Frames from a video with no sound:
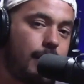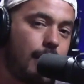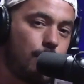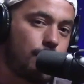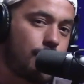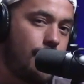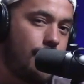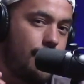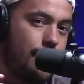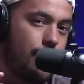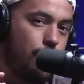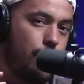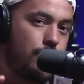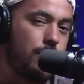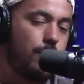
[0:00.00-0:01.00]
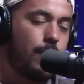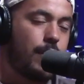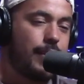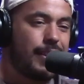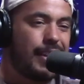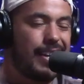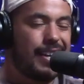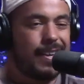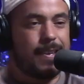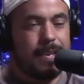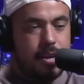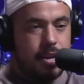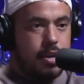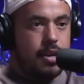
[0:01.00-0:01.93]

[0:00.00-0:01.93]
Like that was kind of like the original idea.